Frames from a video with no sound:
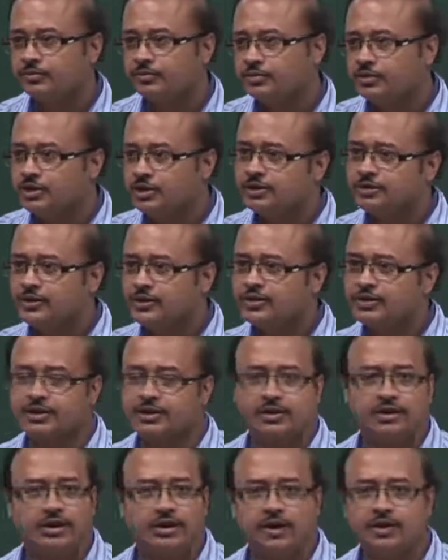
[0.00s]
it's
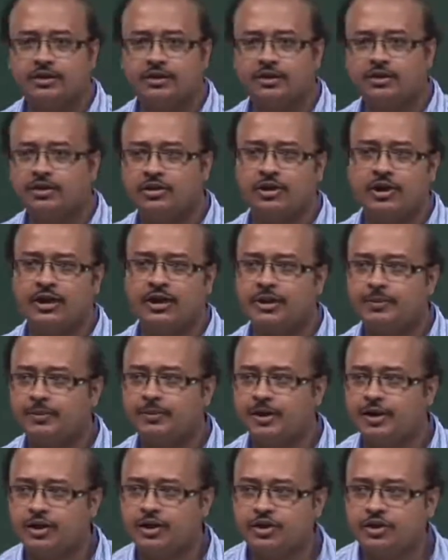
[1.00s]
physical, right? Like
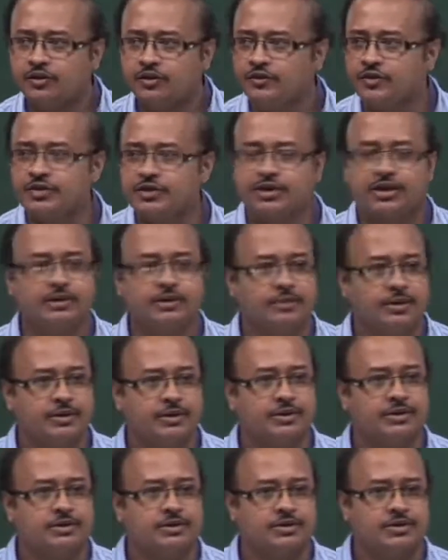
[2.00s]
application of physical
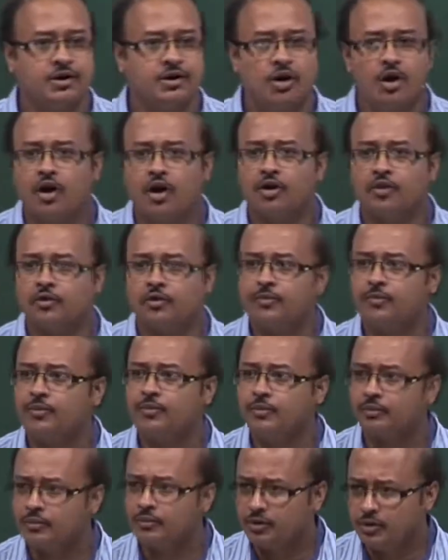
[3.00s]
methods or
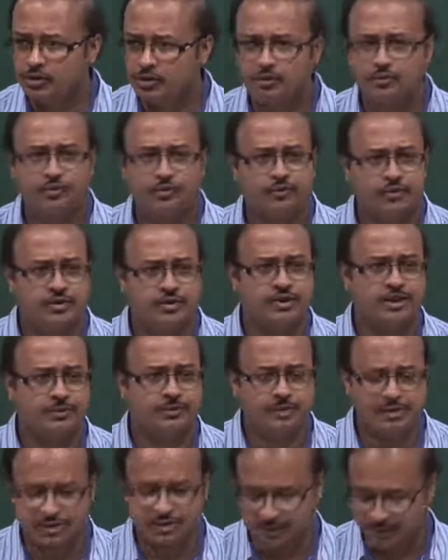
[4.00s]
physical
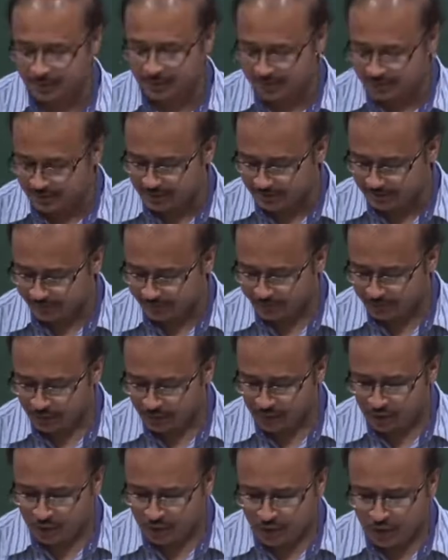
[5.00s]
principles.
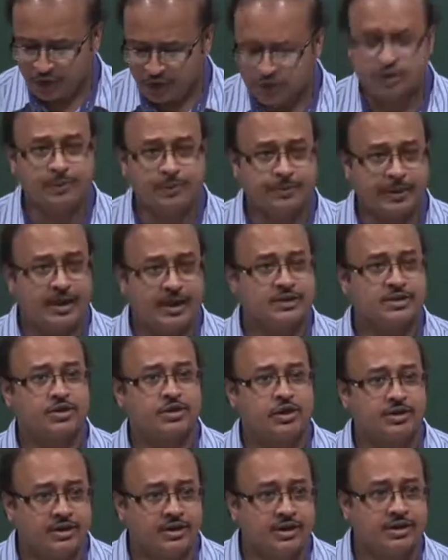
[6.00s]
So, based
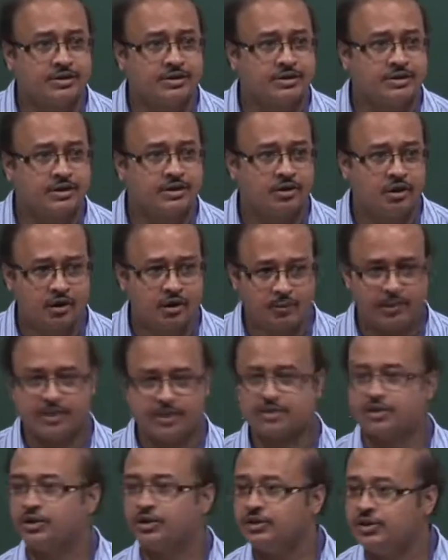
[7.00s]
on this or
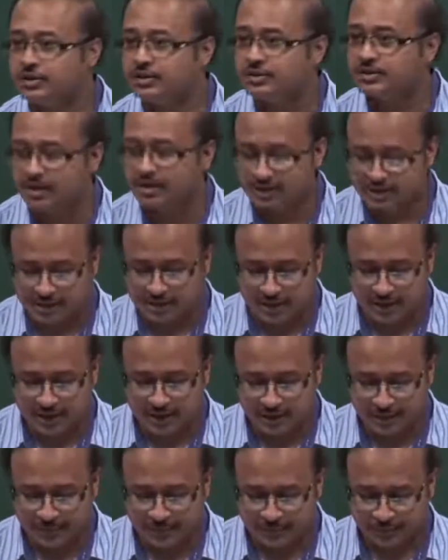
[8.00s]
based on this
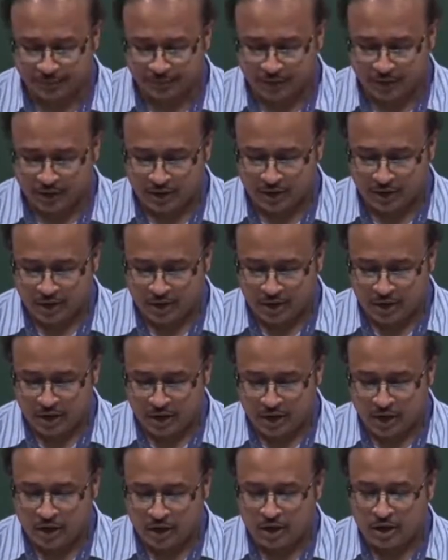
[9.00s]
understanding,
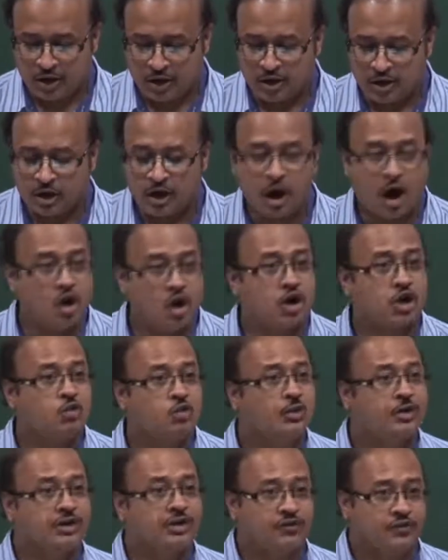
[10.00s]
how can
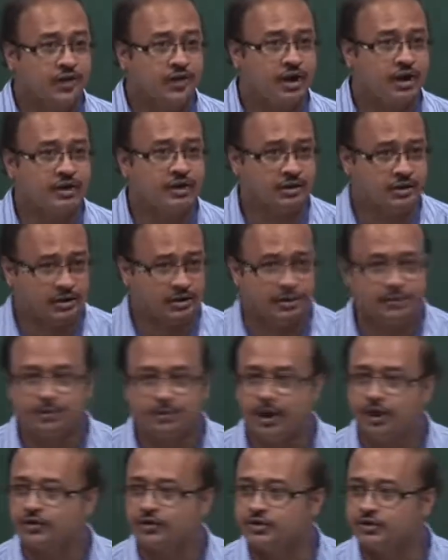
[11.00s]
we define
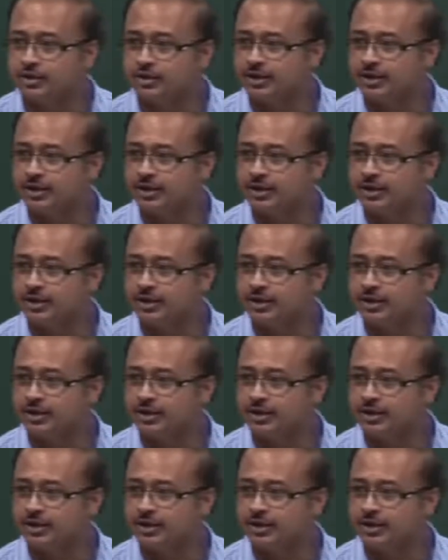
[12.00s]
biophysical